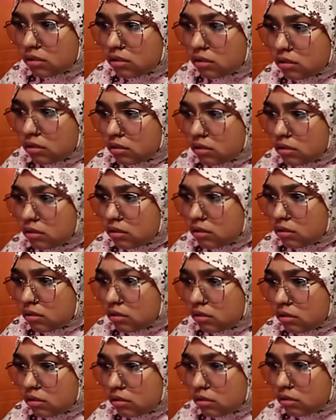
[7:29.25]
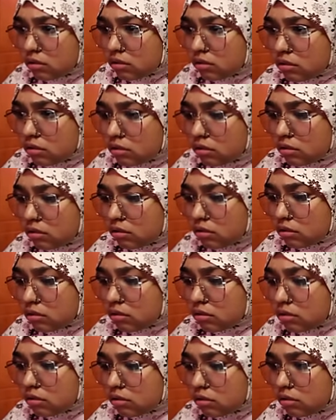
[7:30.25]

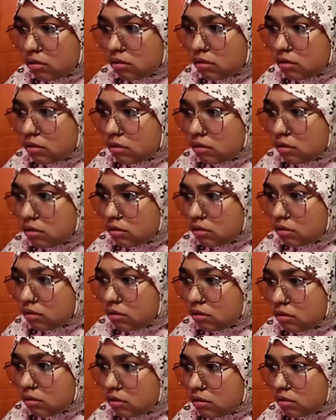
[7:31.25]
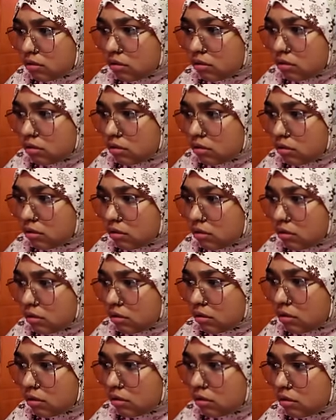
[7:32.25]
Nothing is said.